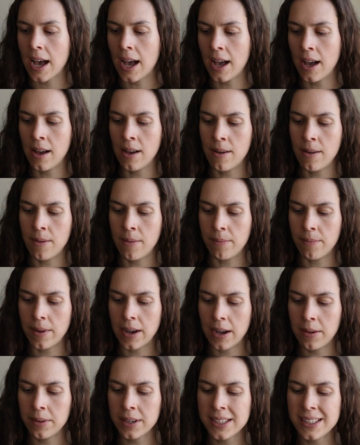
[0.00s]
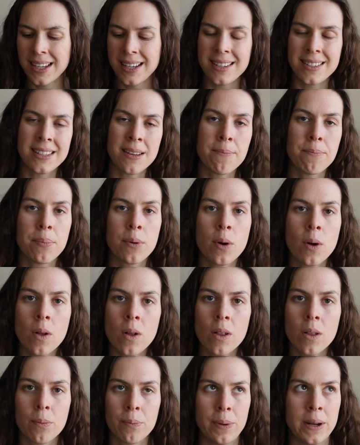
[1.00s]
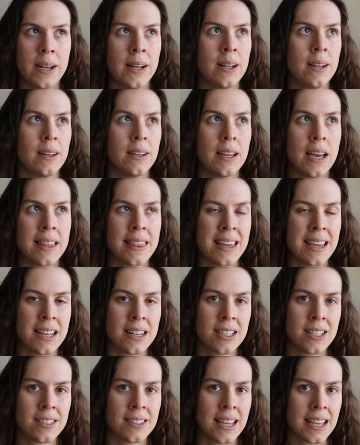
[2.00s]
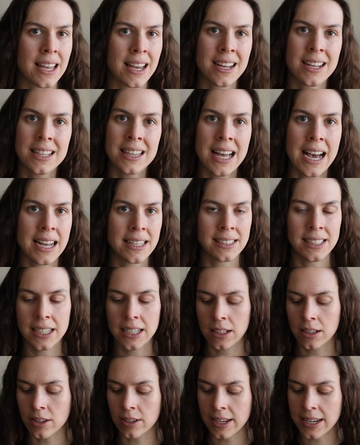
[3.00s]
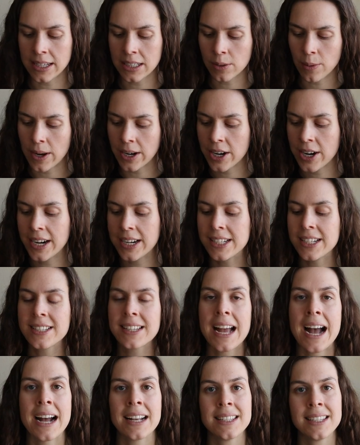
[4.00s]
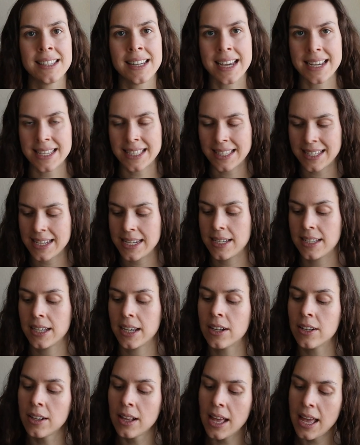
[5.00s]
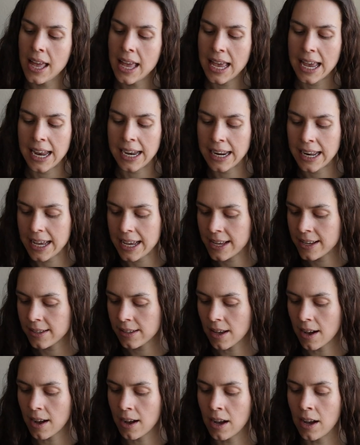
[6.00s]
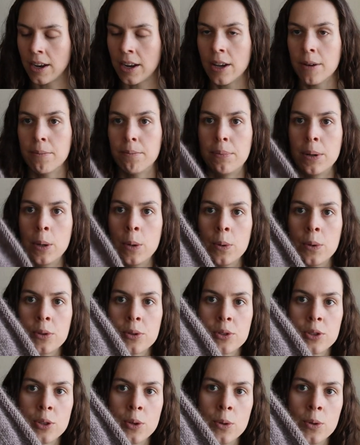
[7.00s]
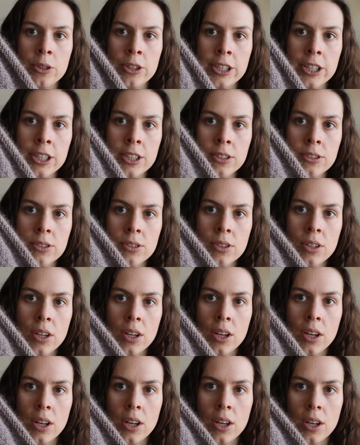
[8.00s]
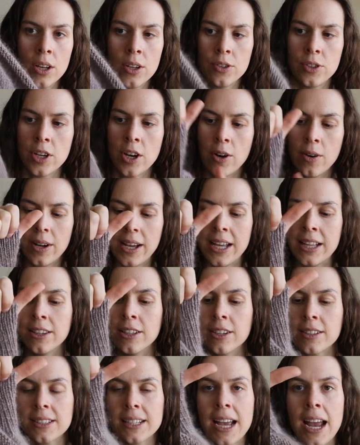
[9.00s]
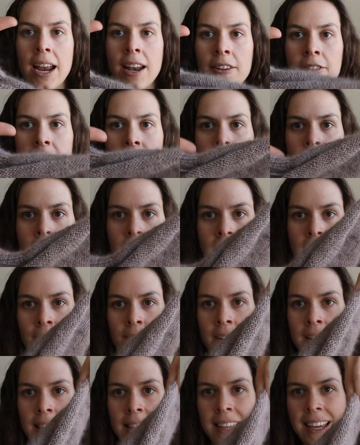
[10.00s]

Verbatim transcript: um, I want to say simple, but I think it's just like a classic looking sweater. It just adds a nice detail and it is on both shoulders. So it looks kind of funny the way